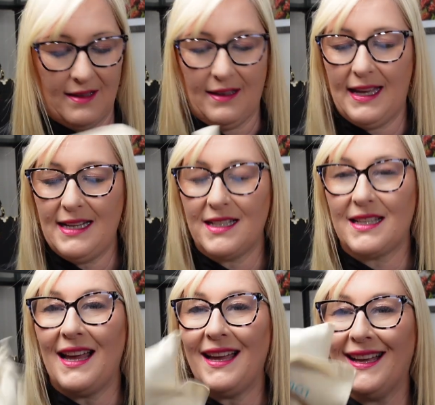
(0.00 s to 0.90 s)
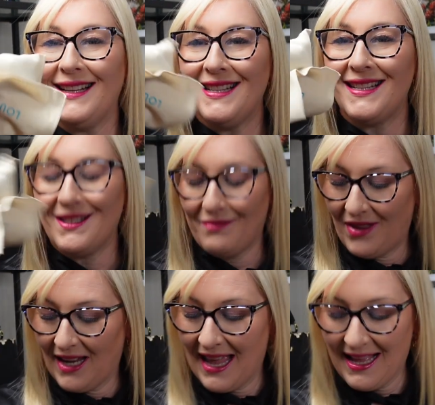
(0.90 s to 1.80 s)
Inside is
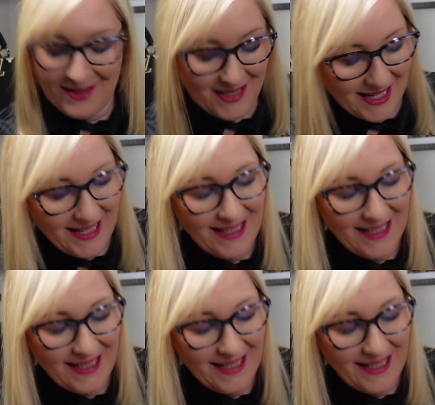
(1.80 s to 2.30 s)
something else.